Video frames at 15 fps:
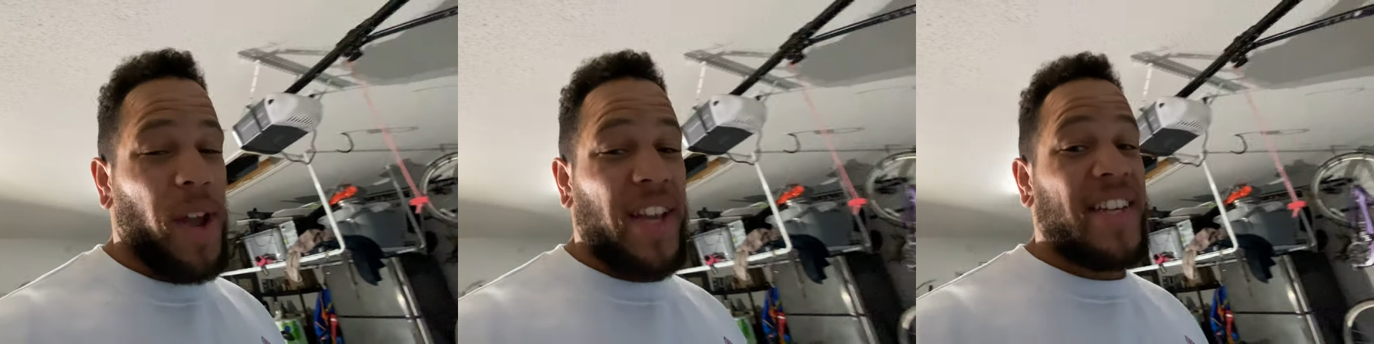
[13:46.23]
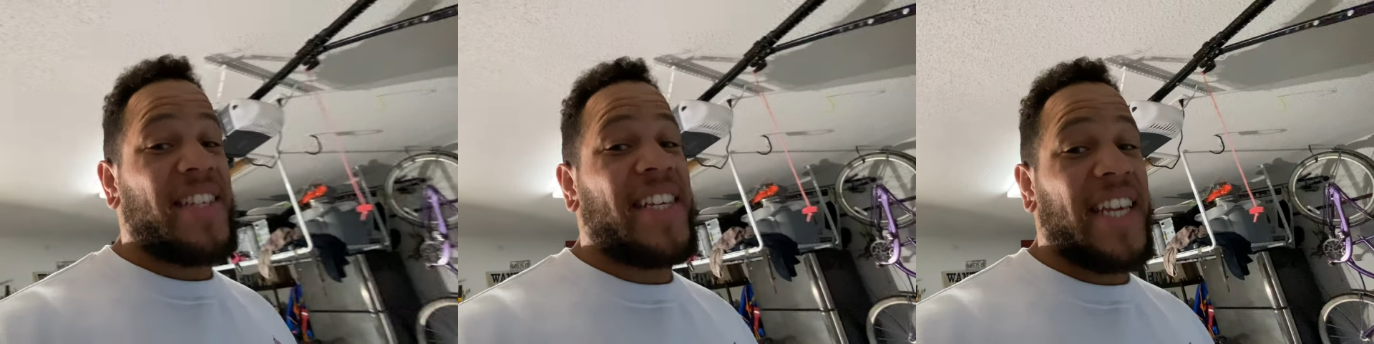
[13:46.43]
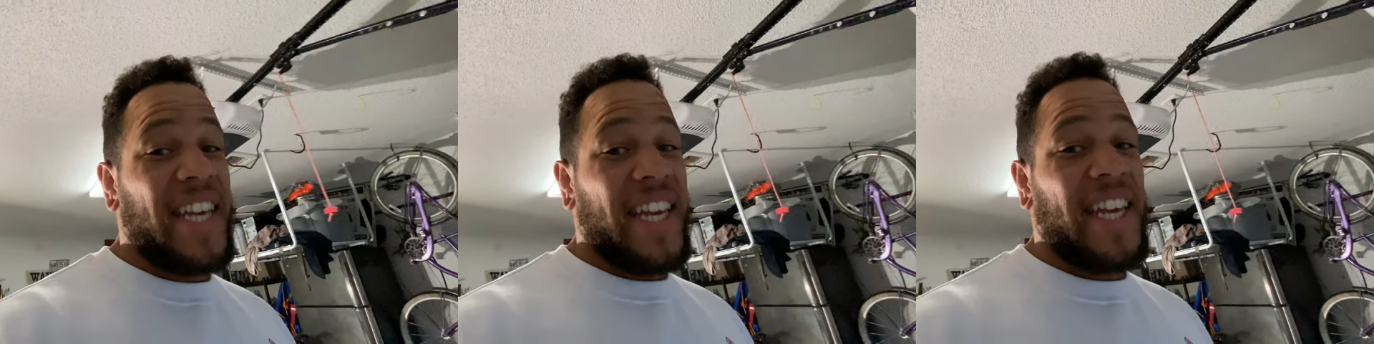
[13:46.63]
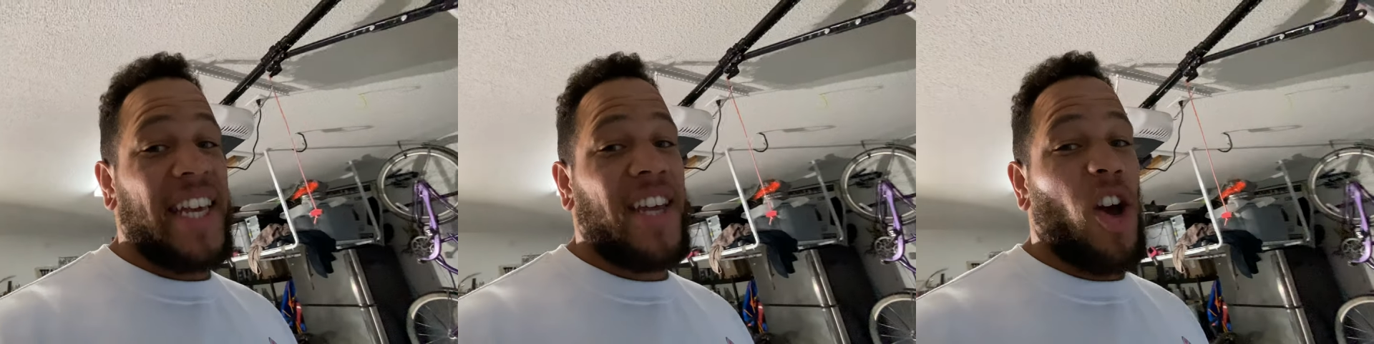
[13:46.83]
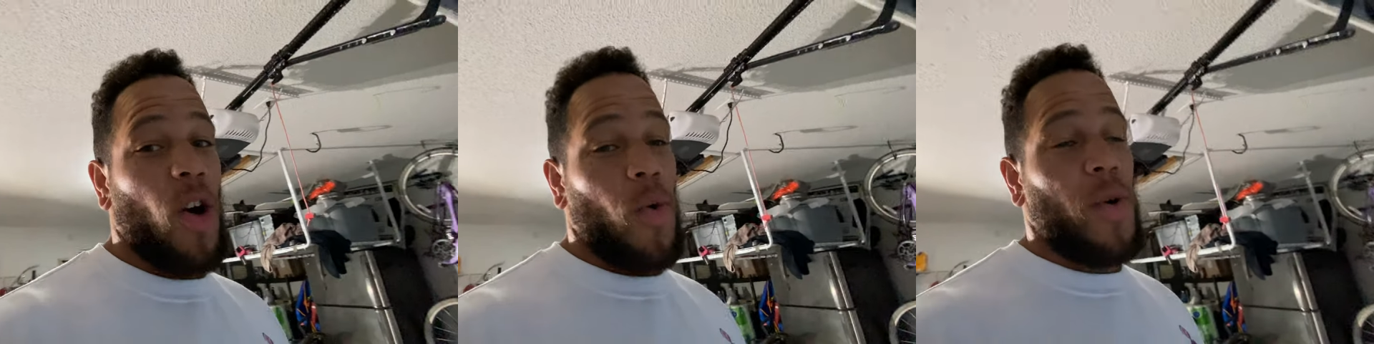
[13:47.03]
is he
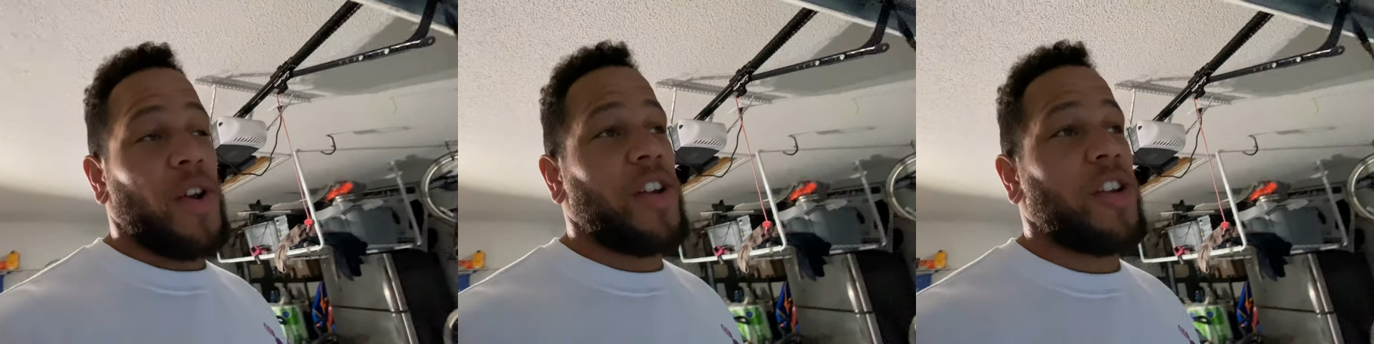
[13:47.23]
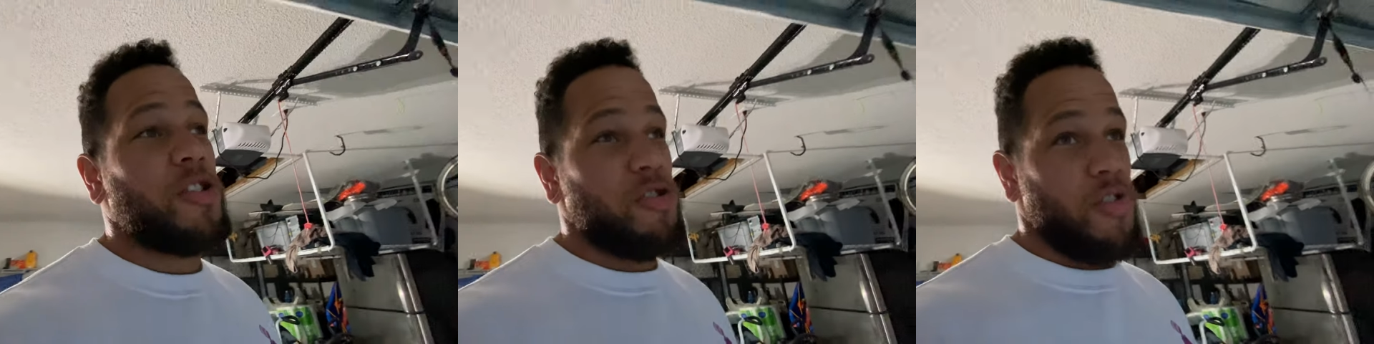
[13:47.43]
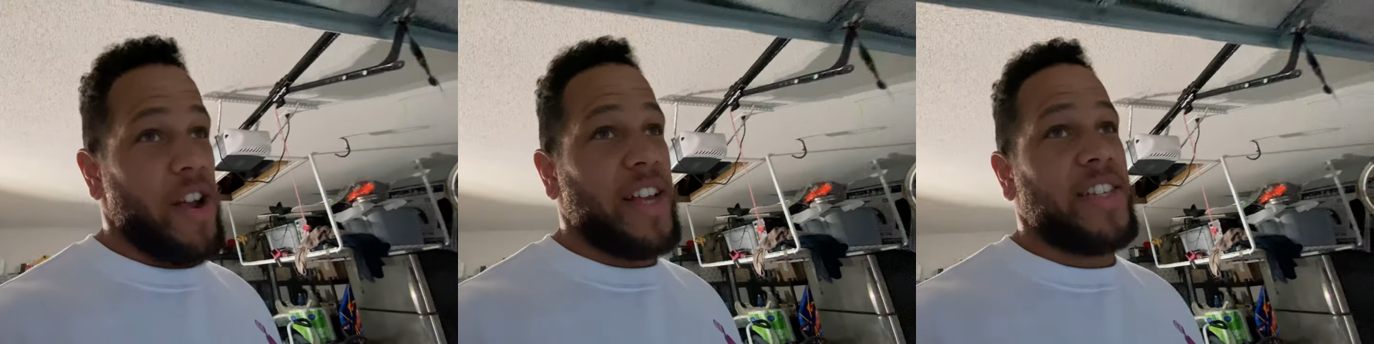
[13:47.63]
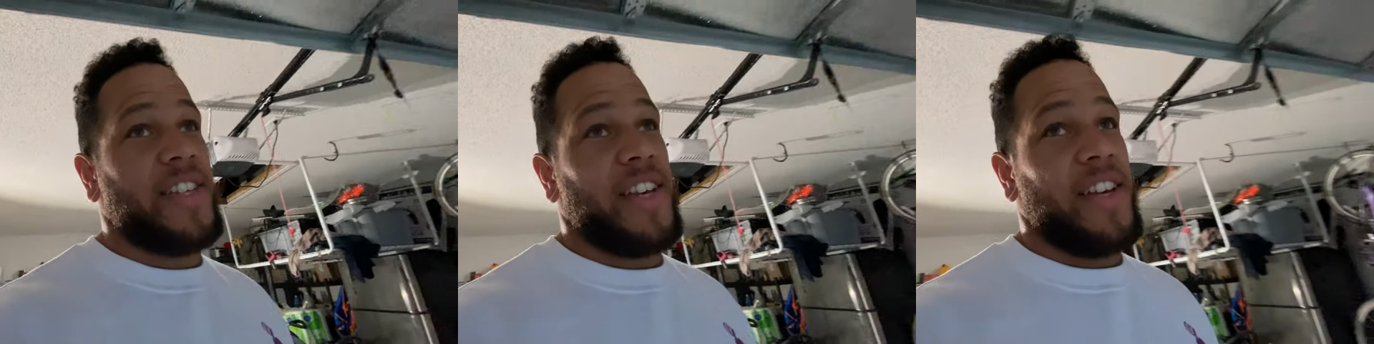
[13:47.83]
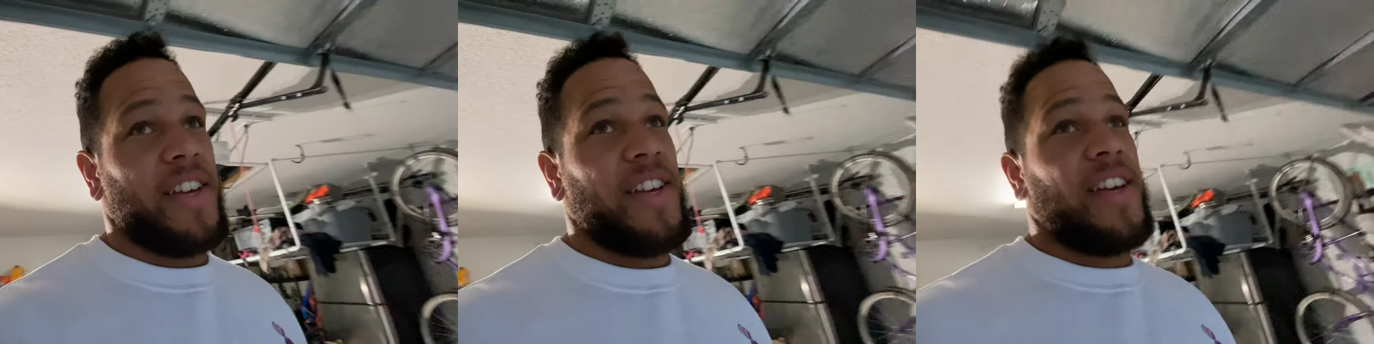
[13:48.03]
going
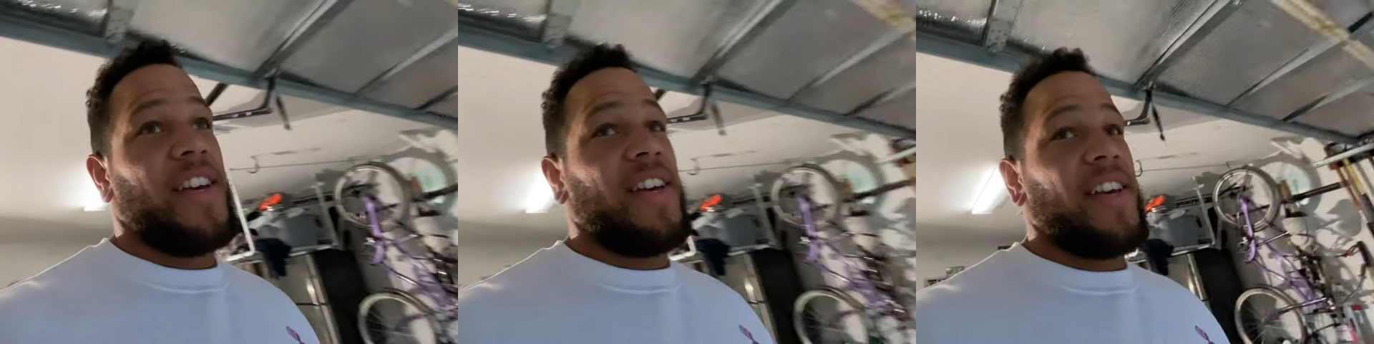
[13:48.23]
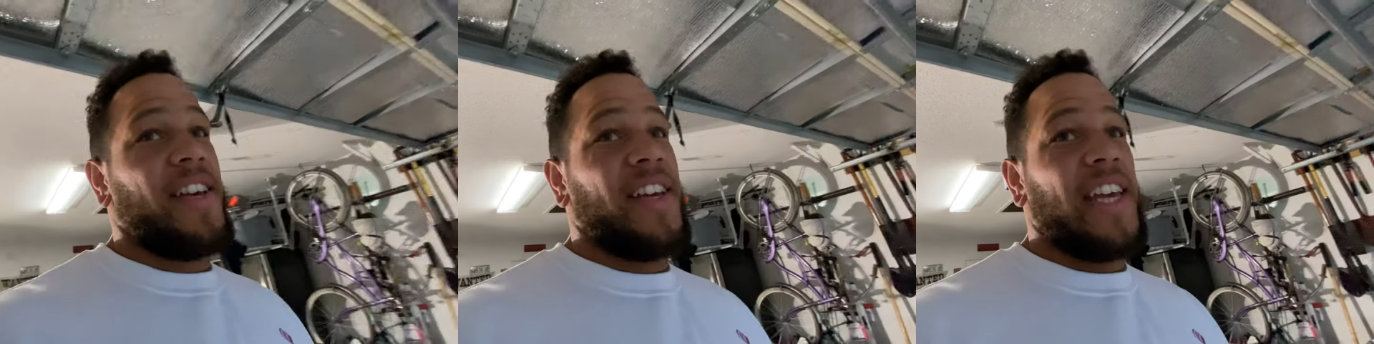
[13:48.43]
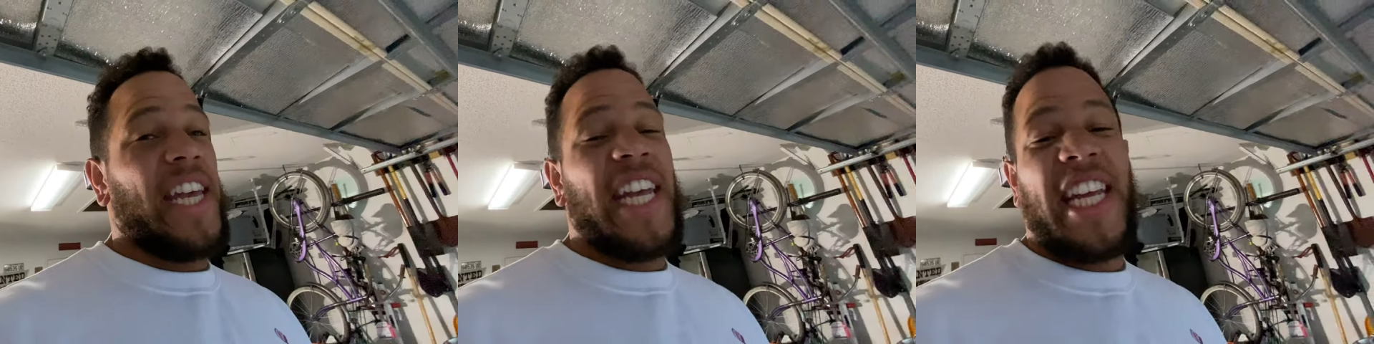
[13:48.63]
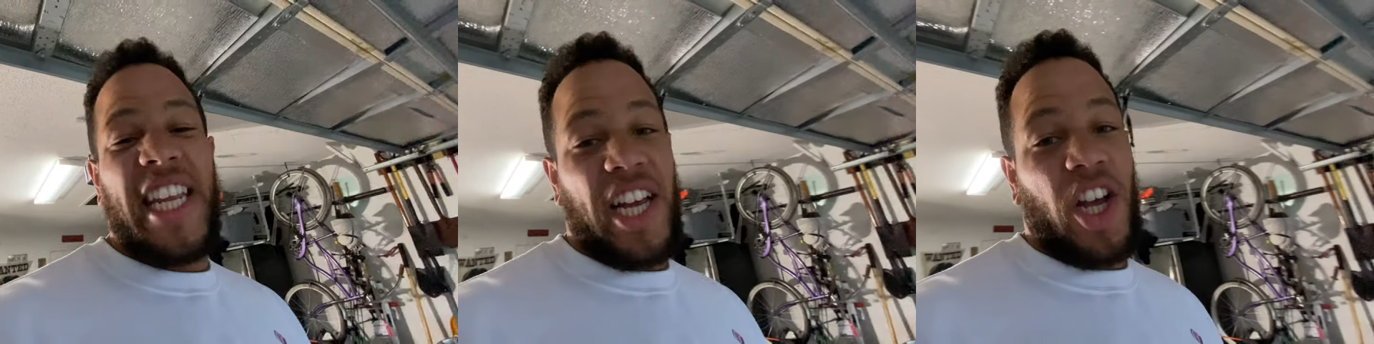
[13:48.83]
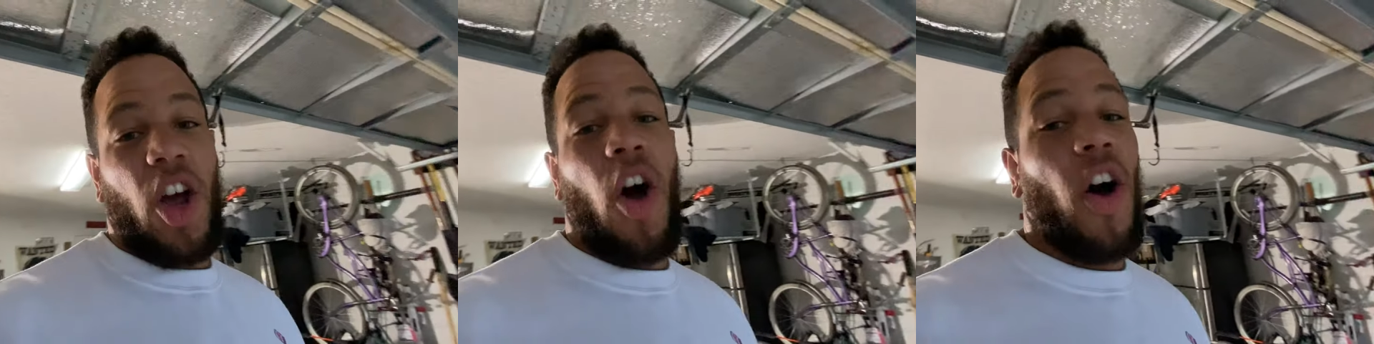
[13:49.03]
crazy, eating
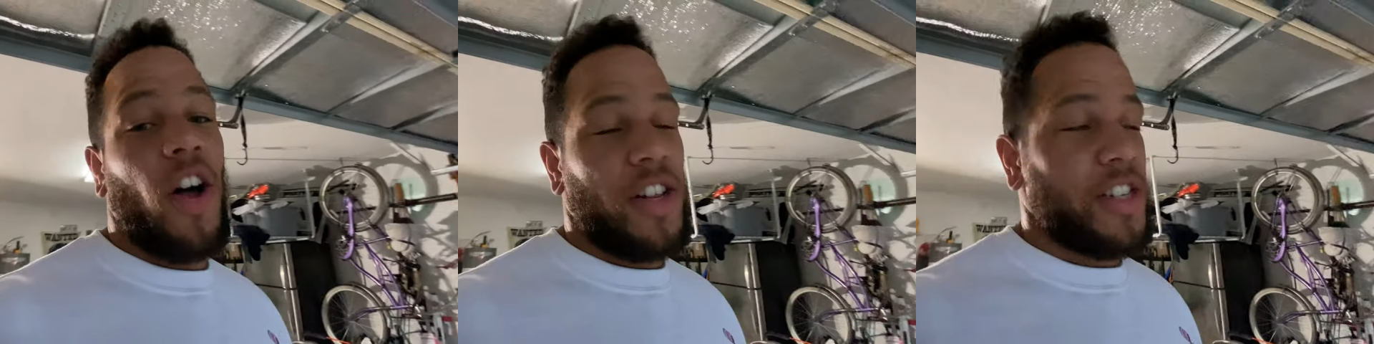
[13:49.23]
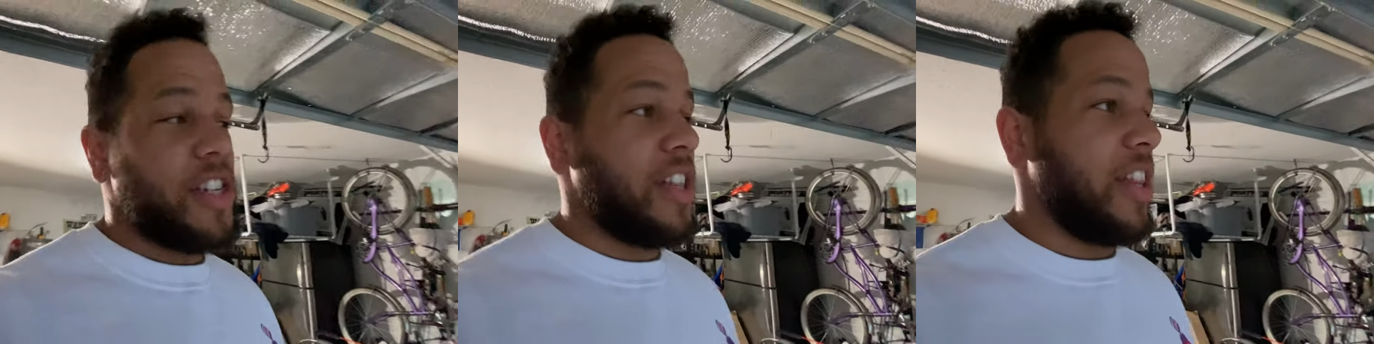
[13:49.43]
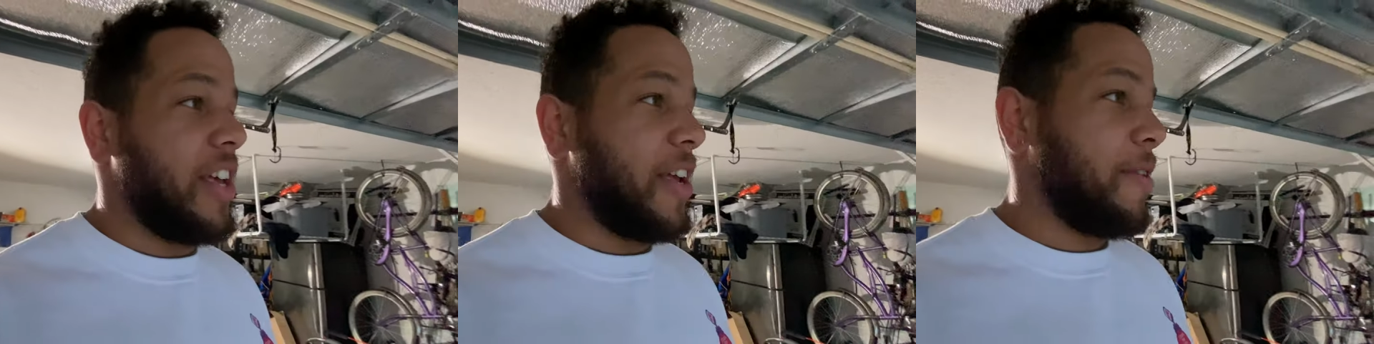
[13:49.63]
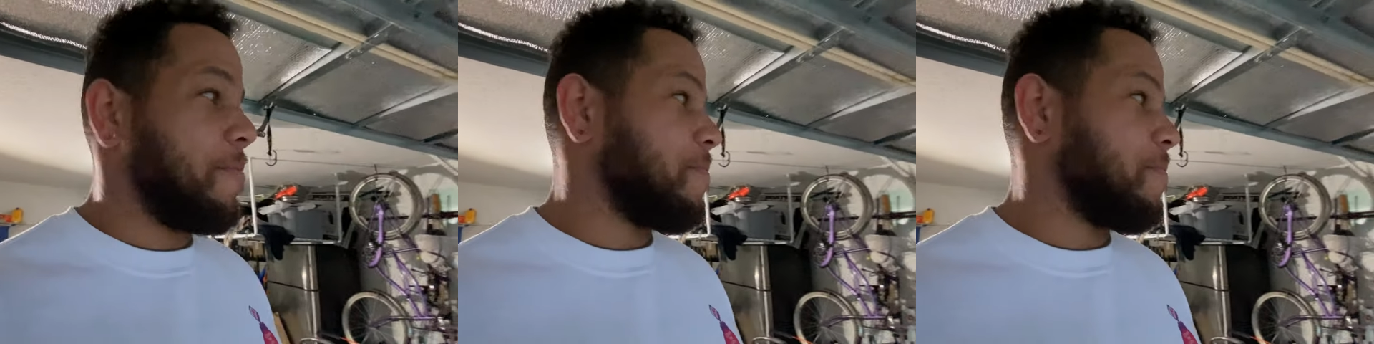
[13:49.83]
constantly.